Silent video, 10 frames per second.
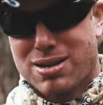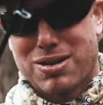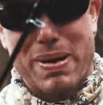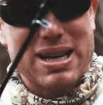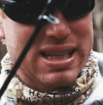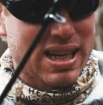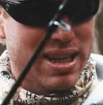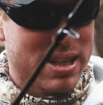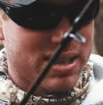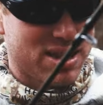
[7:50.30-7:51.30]
So
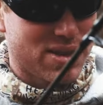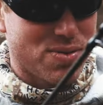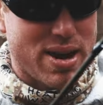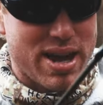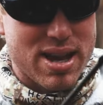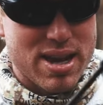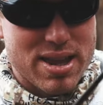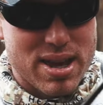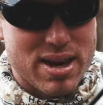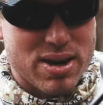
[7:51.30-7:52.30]
basically this is a way
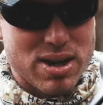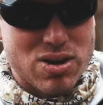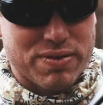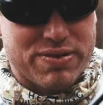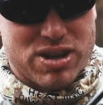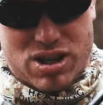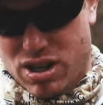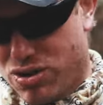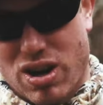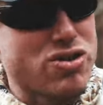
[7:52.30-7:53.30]
that uh, you can fish
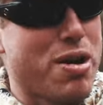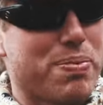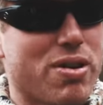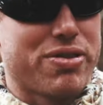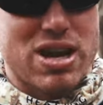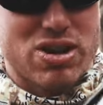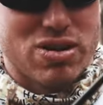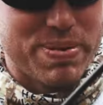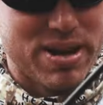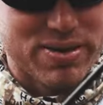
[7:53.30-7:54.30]
a dry dropper off that
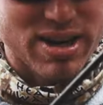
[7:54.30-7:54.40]
European